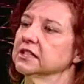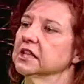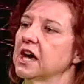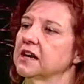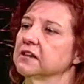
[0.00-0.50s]
a
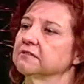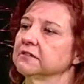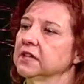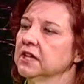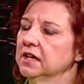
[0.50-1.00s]
lot
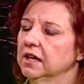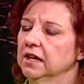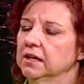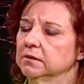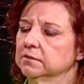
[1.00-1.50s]
of
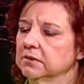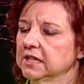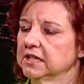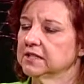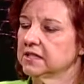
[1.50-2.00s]

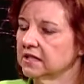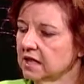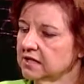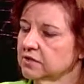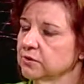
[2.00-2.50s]
kids in
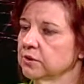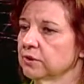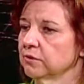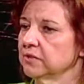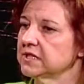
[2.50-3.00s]
high
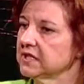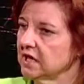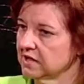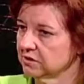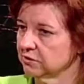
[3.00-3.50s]
school or
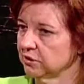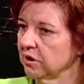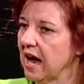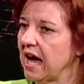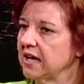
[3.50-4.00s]
recent high school
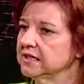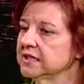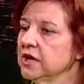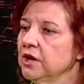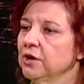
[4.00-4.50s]
grads